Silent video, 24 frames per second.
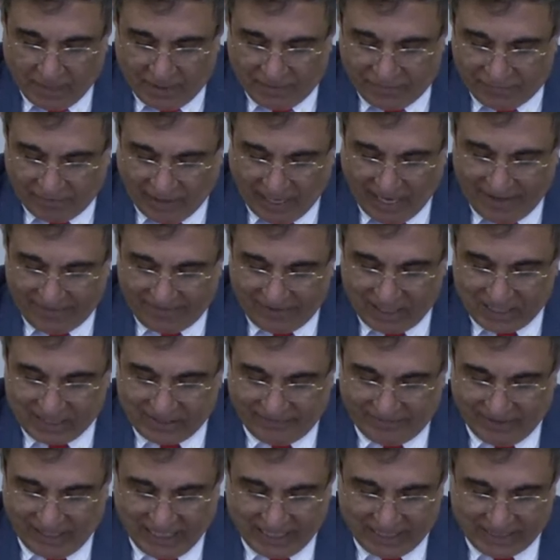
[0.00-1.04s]
thriving
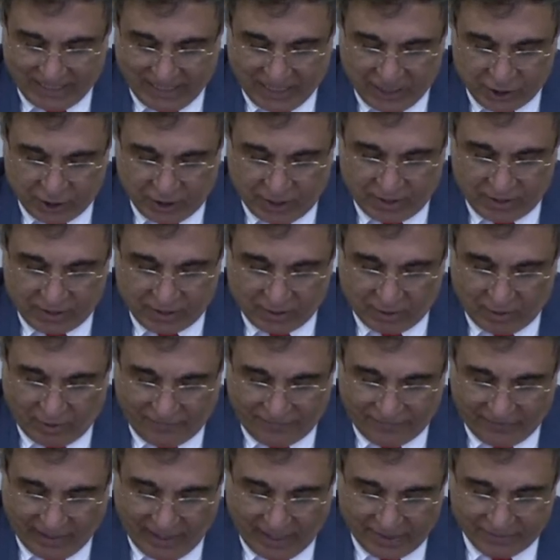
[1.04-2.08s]
civilizations
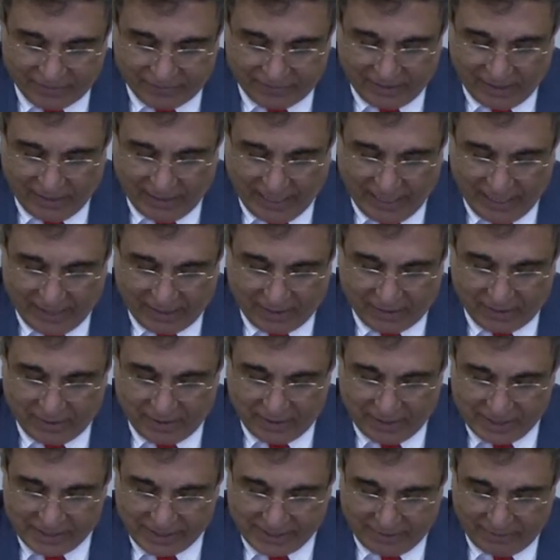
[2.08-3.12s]
of countries like
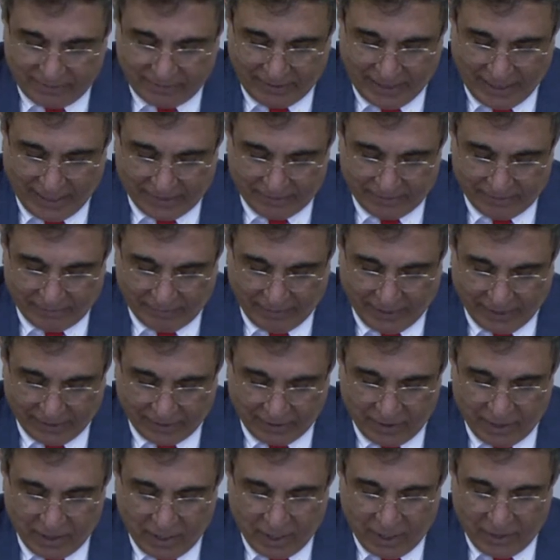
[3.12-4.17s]
Syria and
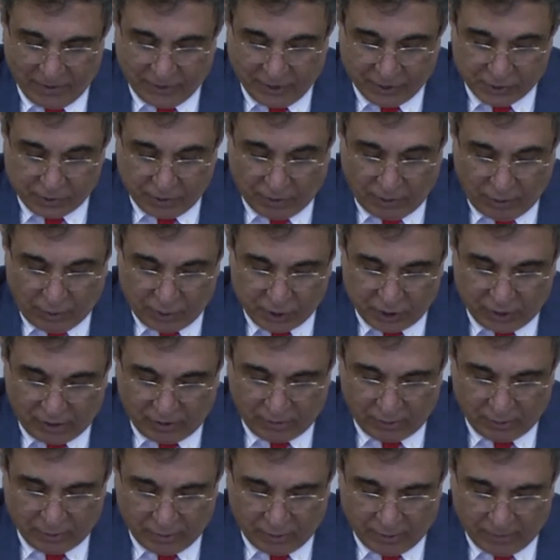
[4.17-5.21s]
Iraq. The
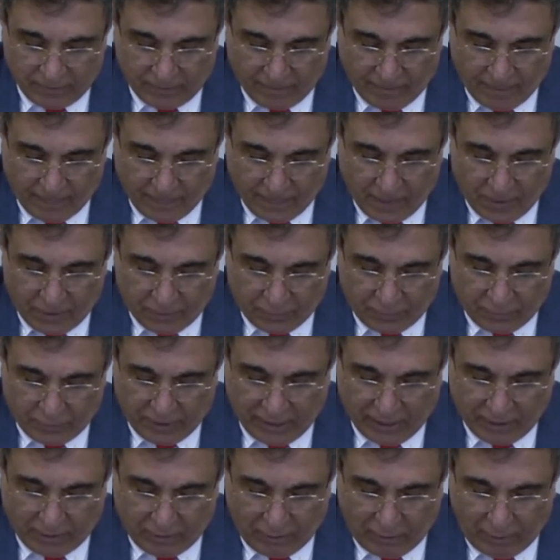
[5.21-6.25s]
solution to
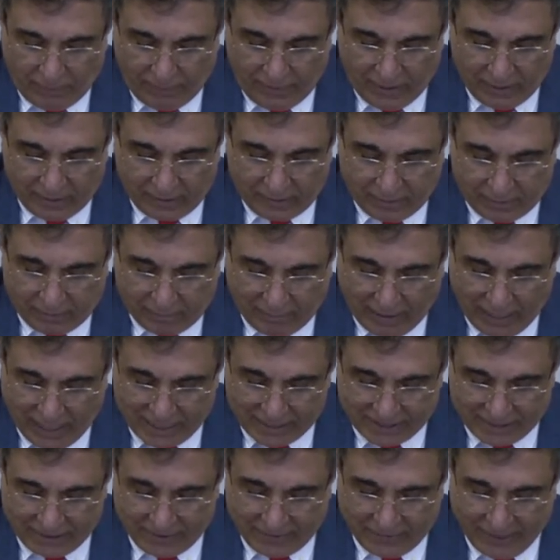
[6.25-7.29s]
the global
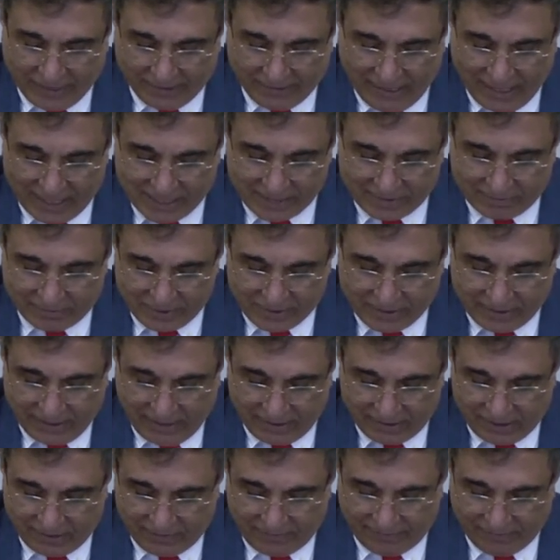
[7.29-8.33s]
crisis that has
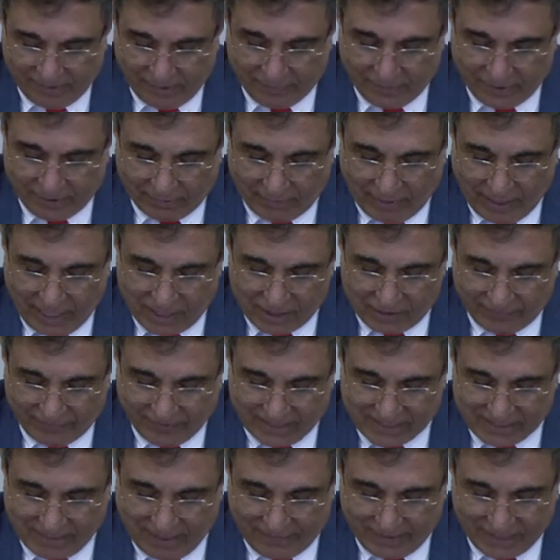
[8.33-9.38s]
resulted from the rise of
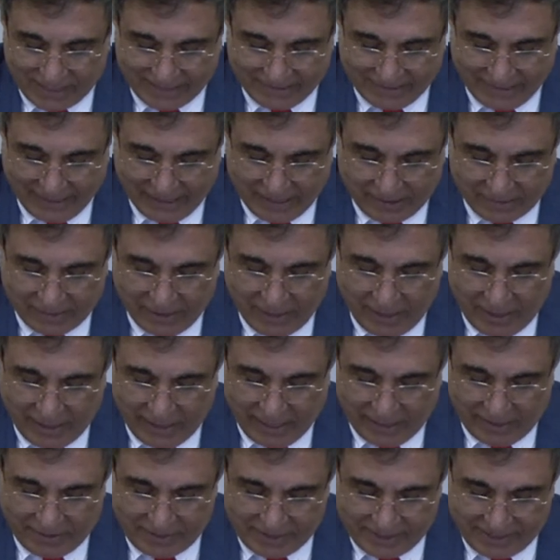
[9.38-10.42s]
Islamic State
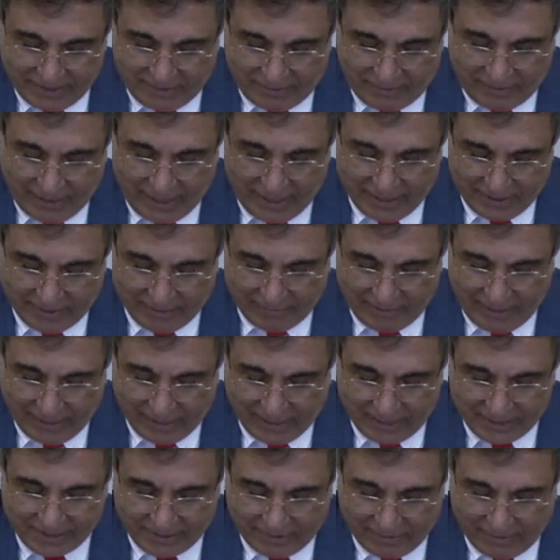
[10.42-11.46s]
in Syria, in Iraq
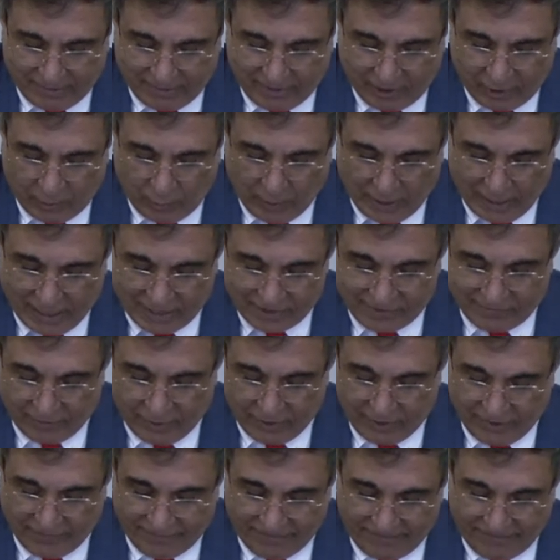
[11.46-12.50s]
and Syria requires
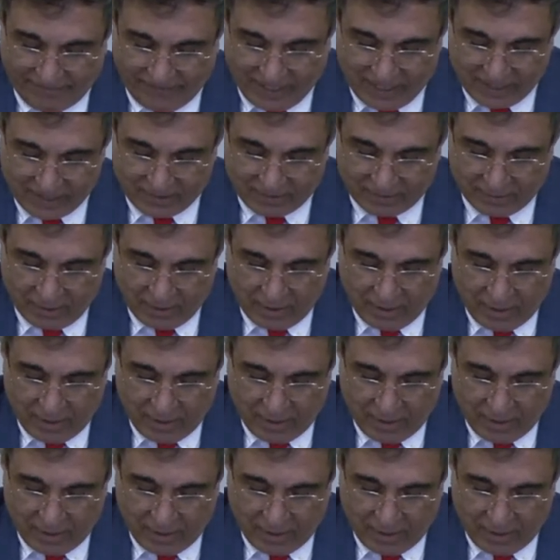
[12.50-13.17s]
for the first,